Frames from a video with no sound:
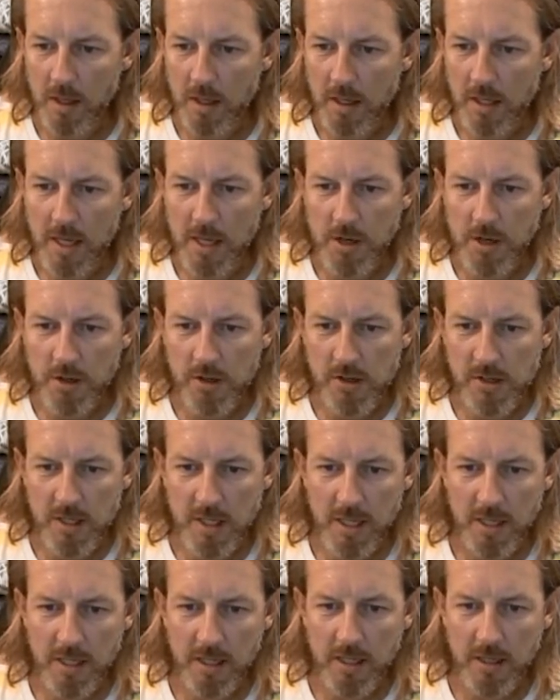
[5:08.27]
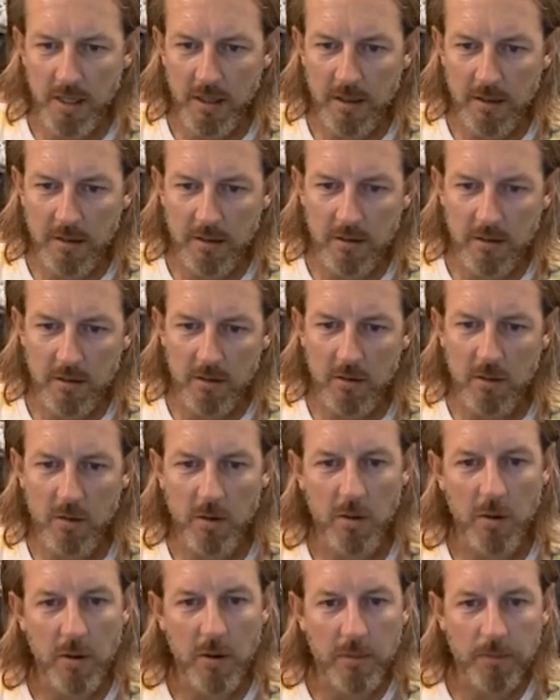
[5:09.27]
Can you see,
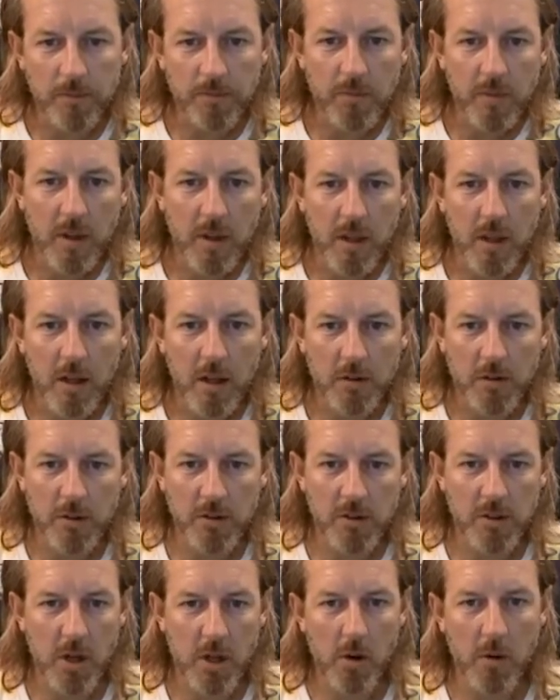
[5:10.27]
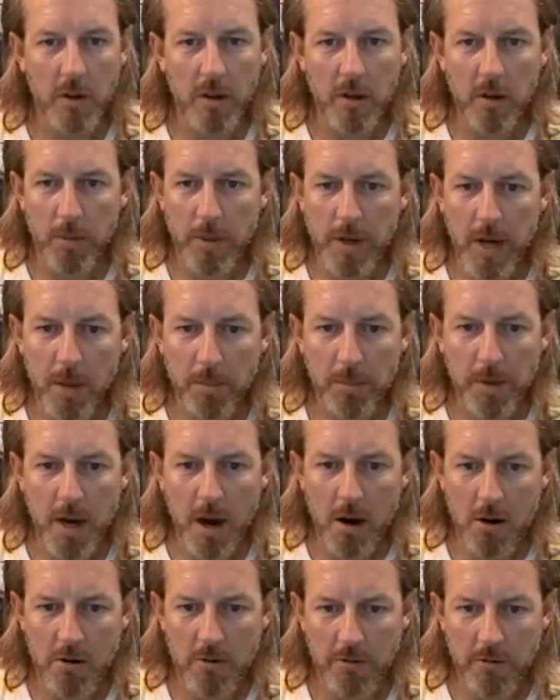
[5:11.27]
or I'll just go a little bit up
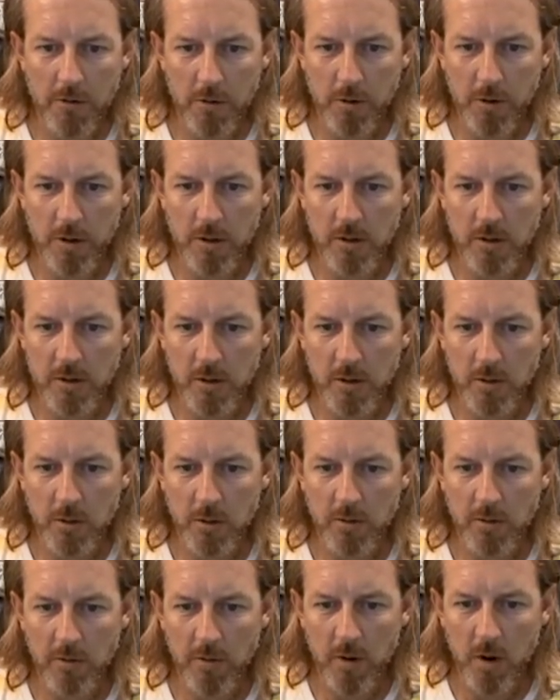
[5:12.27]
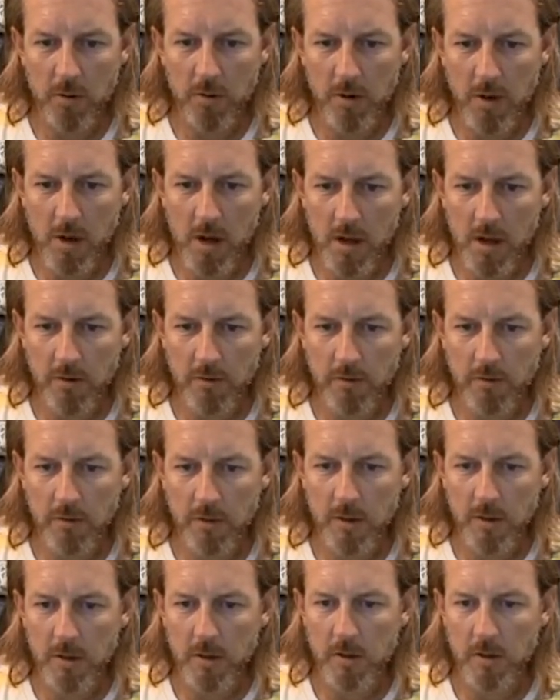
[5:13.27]
current for you so we'll float kind
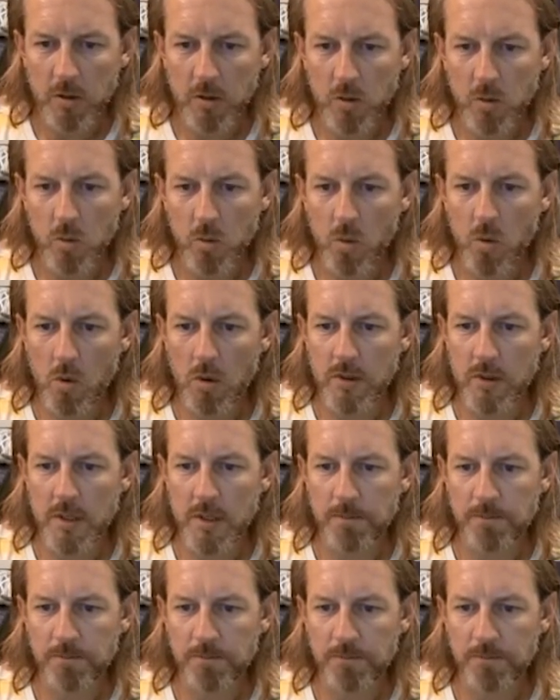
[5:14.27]
of towards it.